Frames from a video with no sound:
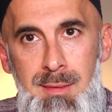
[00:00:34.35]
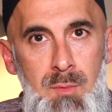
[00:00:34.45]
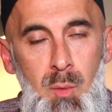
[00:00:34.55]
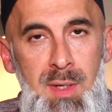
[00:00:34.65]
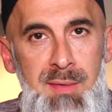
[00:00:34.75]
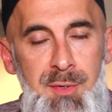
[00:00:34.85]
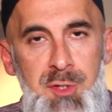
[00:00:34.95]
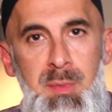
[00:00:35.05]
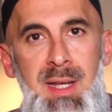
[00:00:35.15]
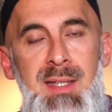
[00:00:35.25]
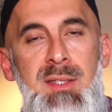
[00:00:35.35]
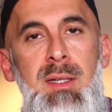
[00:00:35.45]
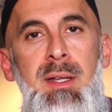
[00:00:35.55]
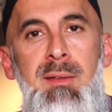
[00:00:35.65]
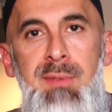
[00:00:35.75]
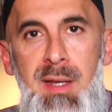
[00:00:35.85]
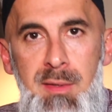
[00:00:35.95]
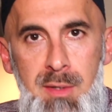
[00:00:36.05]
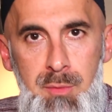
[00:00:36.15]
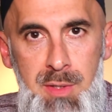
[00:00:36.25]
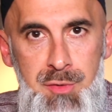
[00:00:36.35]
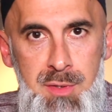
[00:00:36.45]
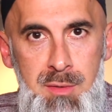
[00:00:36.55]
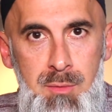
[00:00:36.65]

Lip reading: When I first began studying faith and religion,